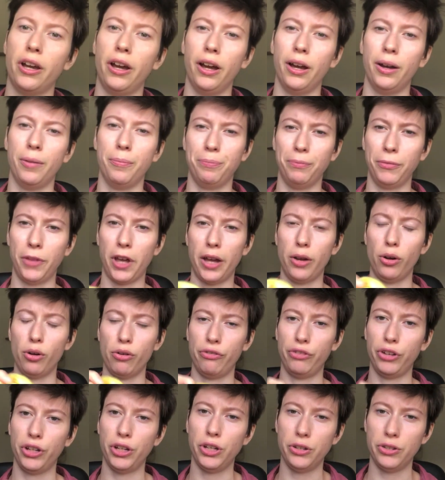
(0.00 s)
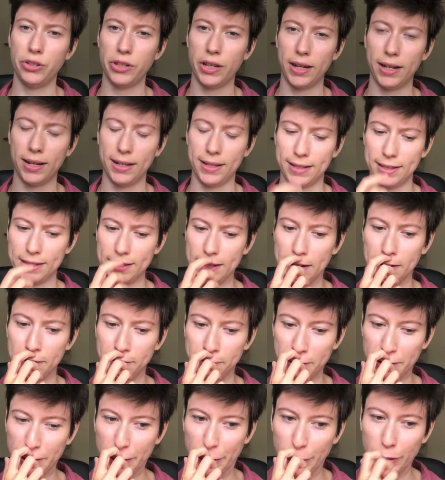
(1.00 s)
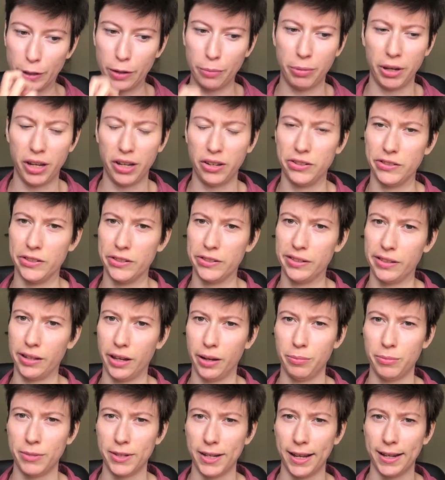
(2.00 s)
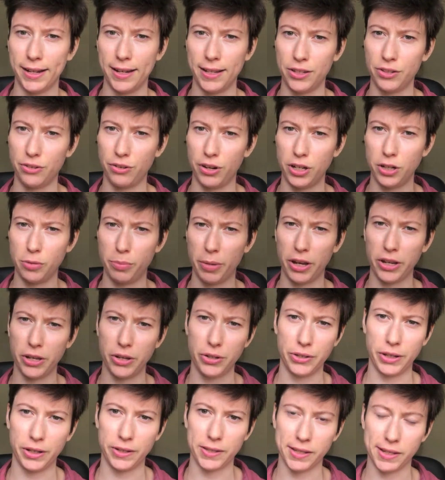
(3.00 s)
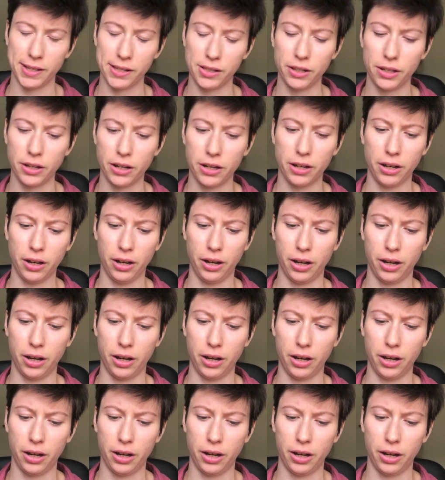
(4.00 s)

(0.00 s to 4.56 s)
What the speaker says: I often use it instead of silk because I'm slightly strange about using silk.